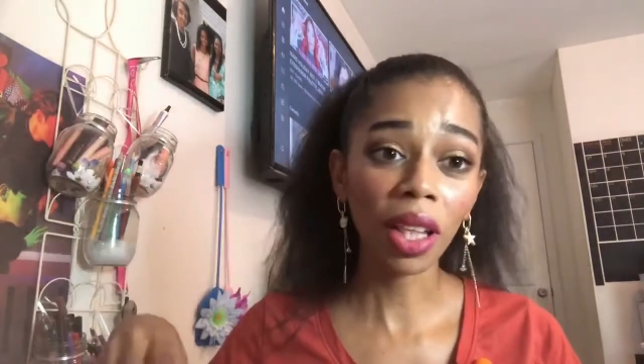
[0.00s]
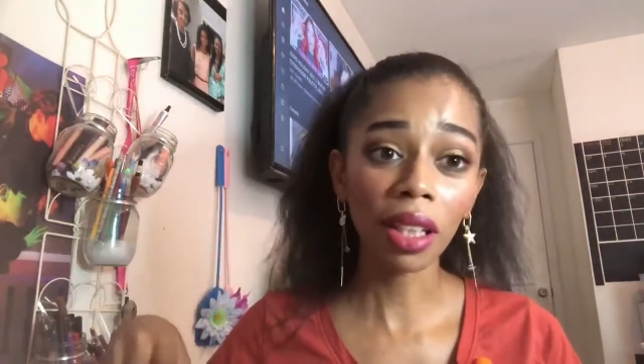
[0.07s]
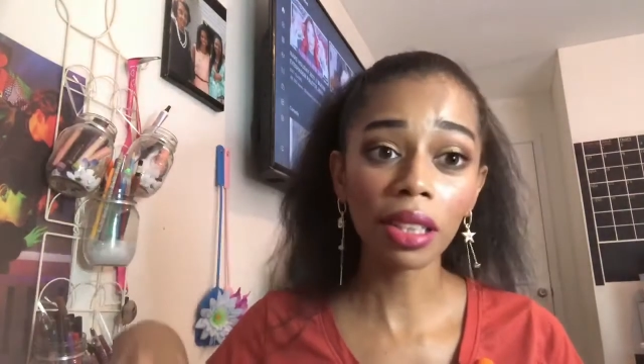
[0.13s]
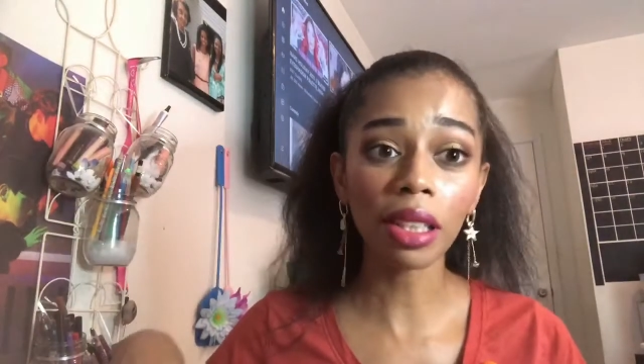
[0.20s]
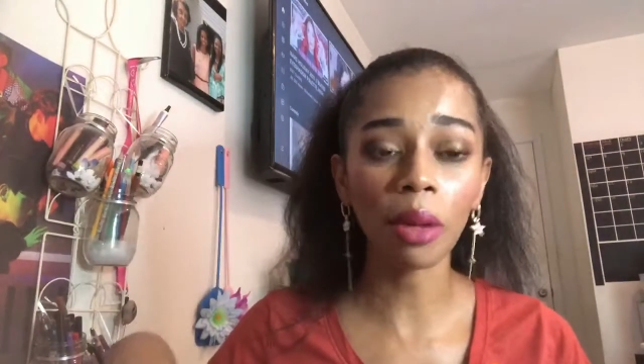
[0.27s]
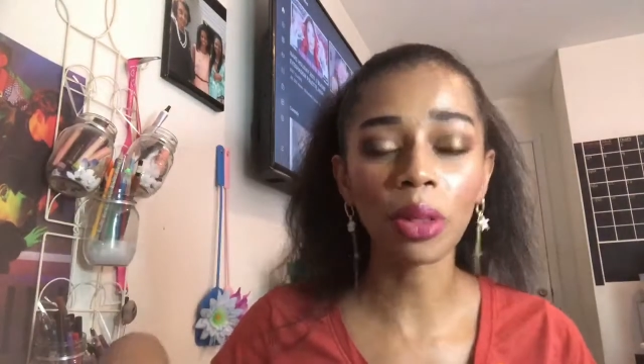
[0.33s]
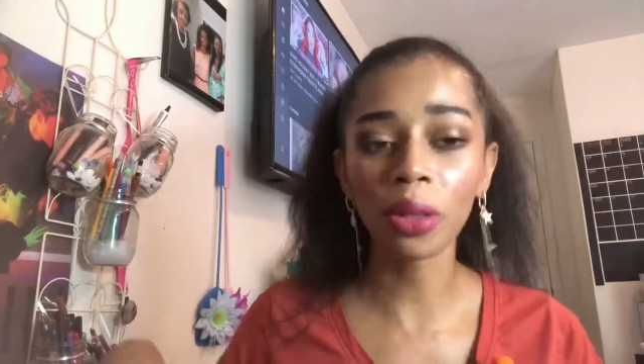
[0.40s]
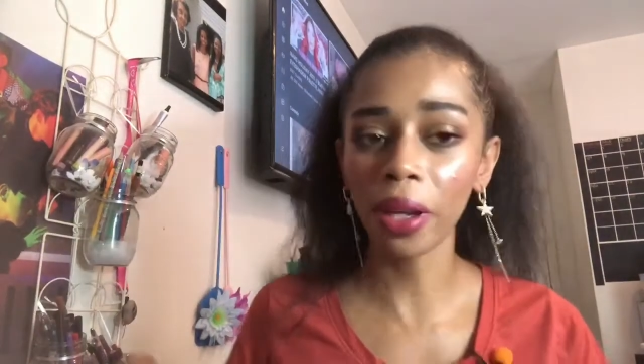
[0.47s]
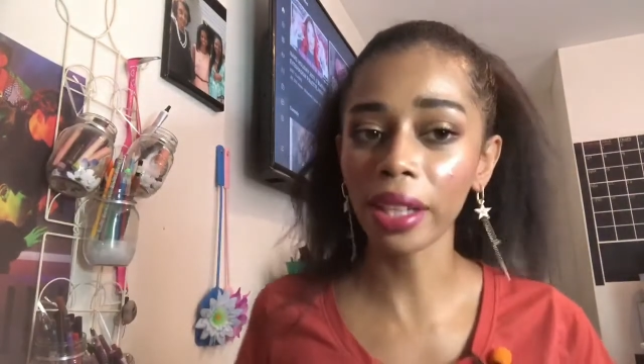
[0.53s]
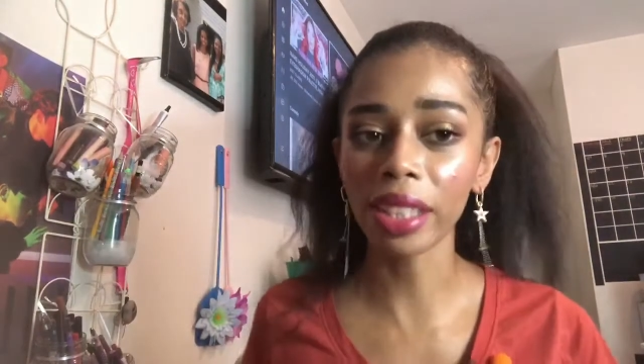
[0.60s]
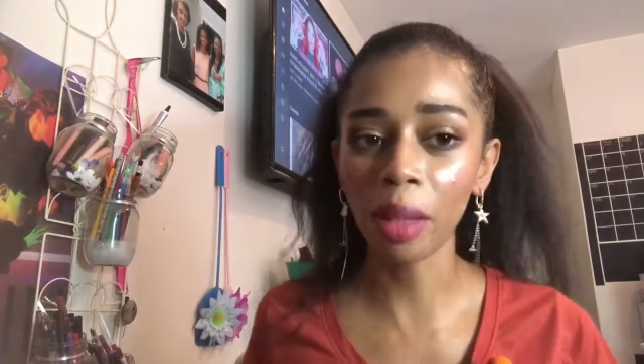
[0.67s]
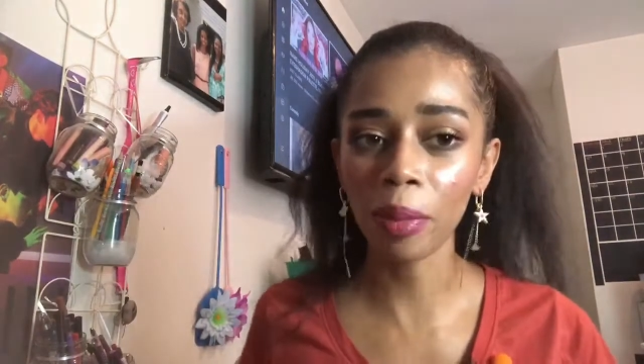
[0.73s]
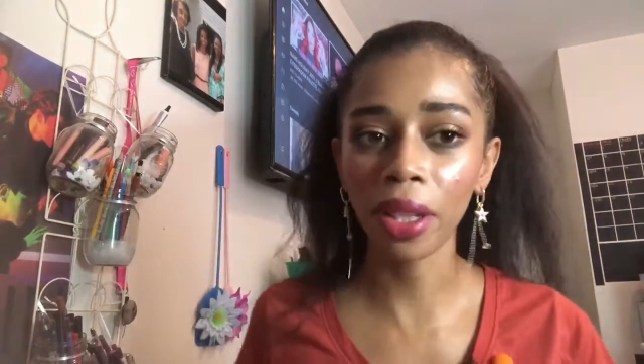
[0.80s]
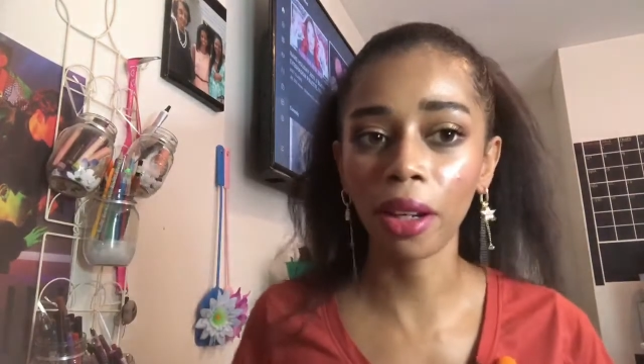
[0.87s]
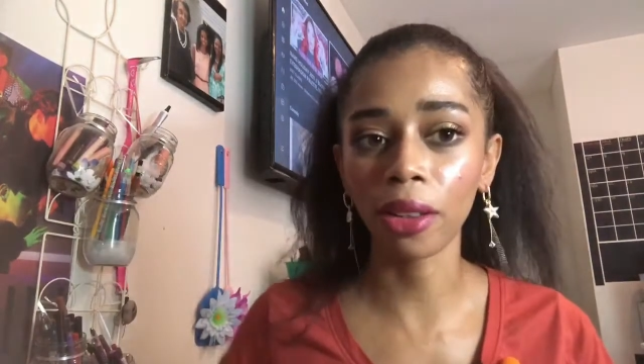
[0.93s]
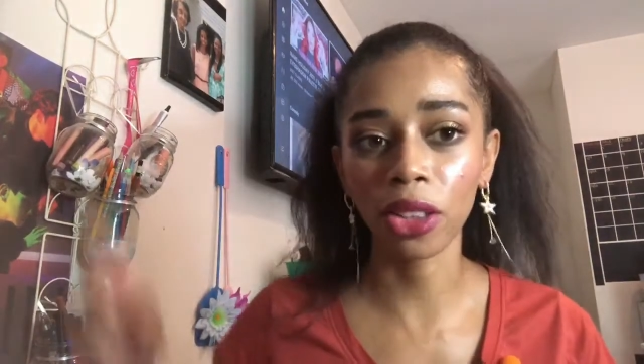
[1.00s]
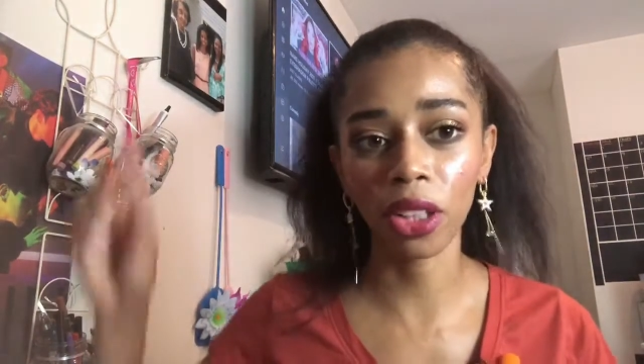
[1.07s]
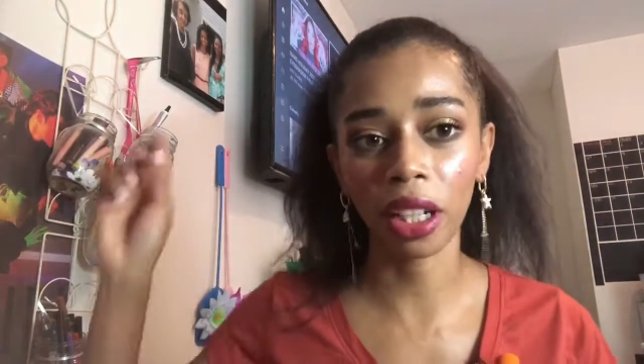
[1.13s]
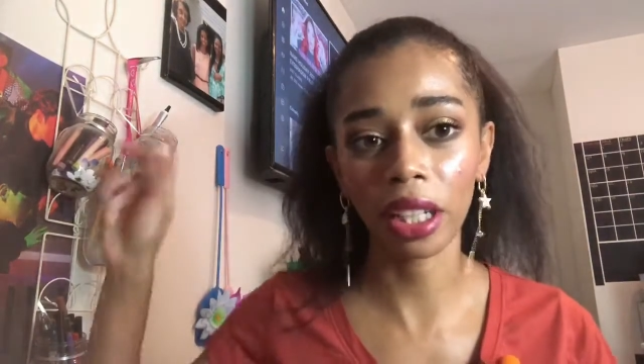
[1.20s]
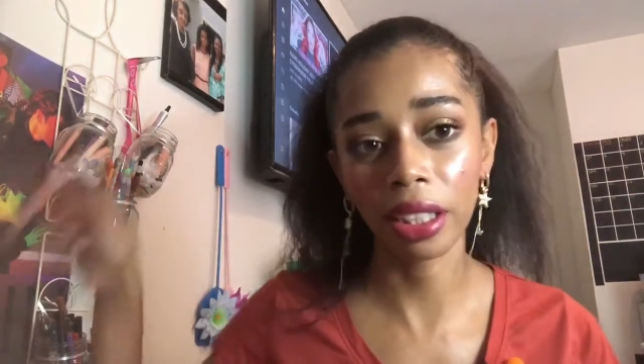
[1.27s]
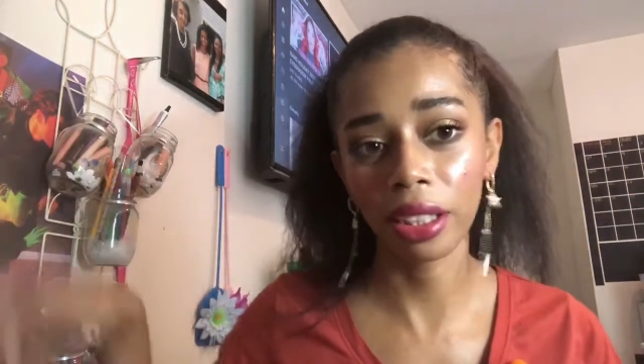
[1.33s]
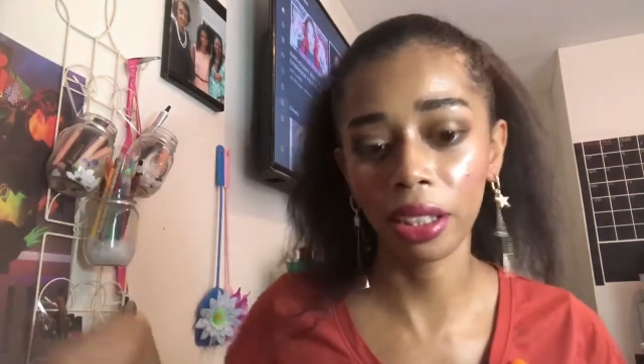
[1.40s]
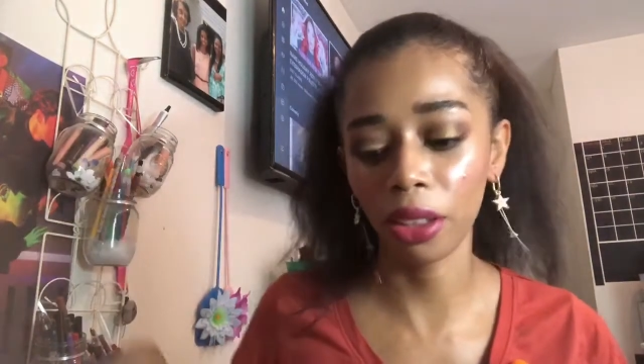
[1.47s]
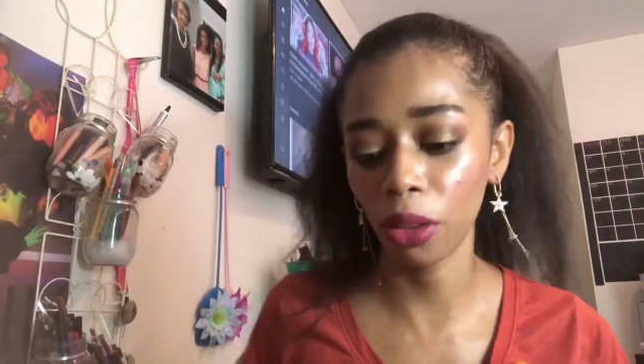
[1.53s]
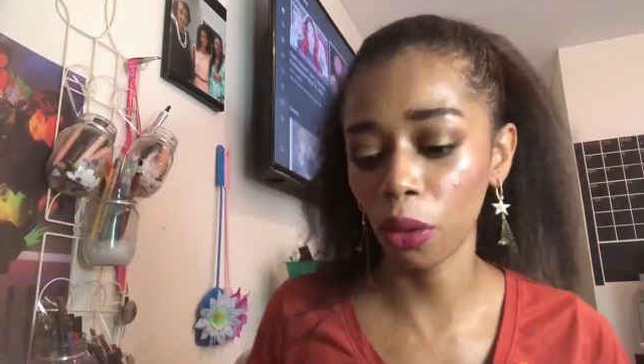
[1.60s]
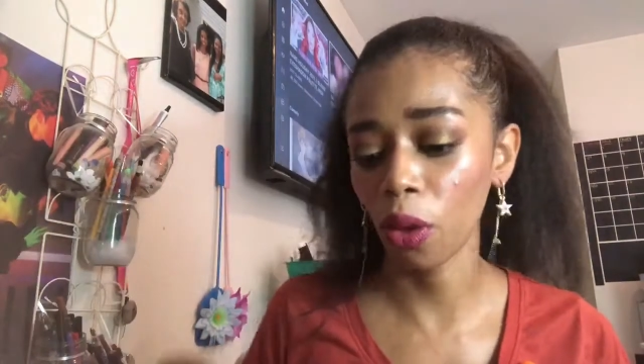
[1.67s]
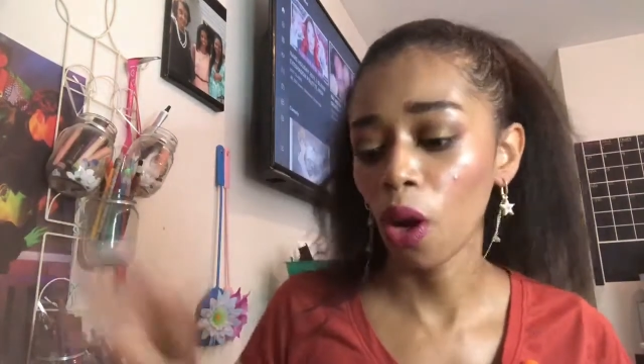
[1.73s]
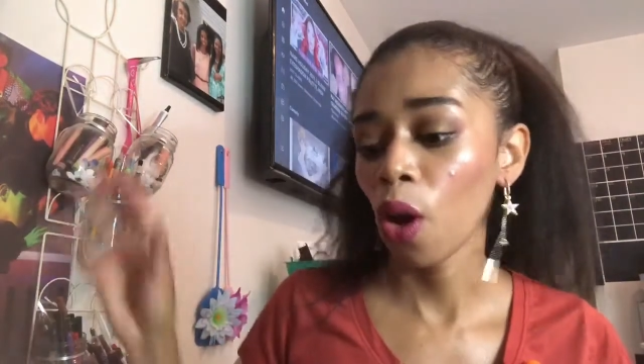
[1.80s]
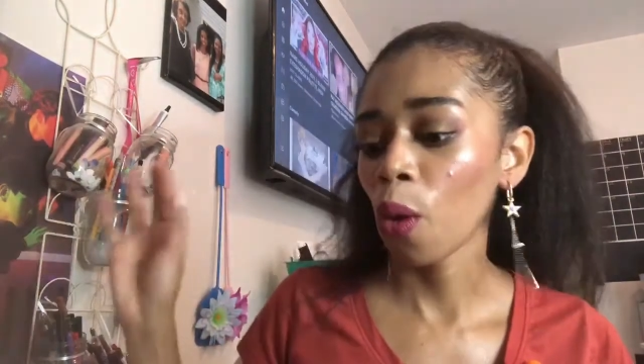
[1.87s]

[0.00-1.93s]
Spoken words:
So you guys let me know, should I continue